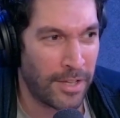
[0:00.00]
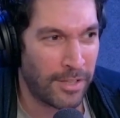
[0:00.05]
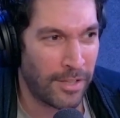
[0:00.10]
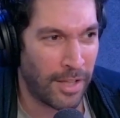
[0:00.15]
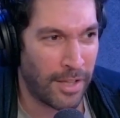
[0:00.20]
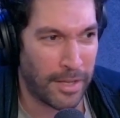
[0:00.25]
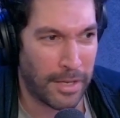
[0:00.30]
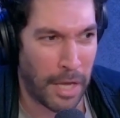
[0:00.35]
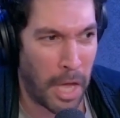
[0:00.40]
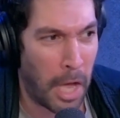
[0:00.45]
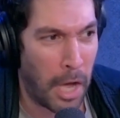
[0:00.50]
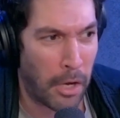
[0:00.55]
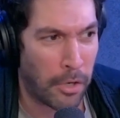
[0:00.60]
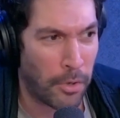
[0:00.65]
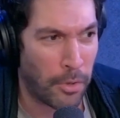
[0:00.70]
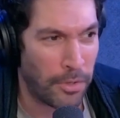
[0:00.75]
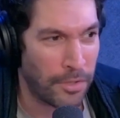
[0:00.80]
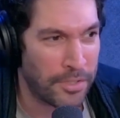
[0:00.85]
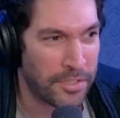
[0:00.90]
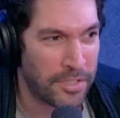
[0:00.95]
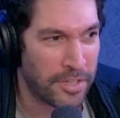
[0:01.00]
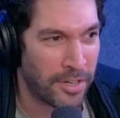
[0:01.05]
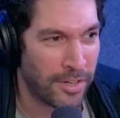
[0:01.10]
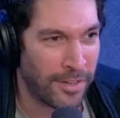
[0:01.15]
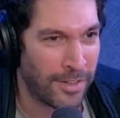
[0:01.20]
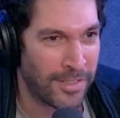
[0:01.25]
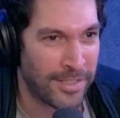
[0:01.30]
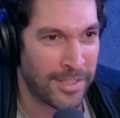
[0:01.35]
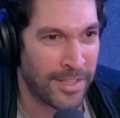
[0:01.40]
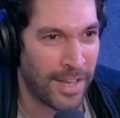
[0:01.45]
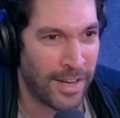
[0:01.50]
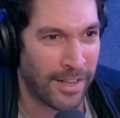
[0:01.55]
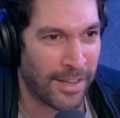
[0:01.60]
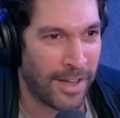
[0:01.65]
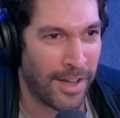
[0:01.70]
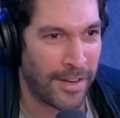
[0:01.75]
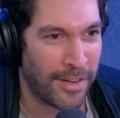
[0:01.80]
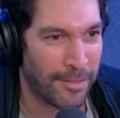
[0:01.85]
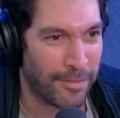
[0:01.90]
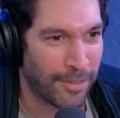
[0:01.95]
like cockholster. Isn't that
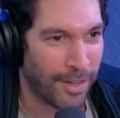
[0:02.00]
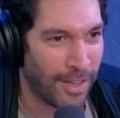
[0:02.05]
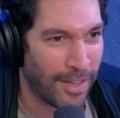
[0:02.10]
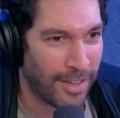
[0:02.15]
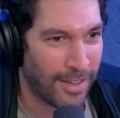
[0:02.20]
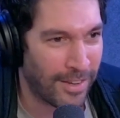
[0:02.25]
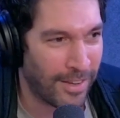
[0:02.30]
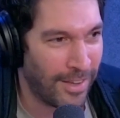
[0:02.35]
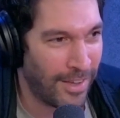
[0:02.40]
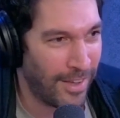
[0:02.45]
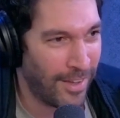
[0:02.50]
kind of like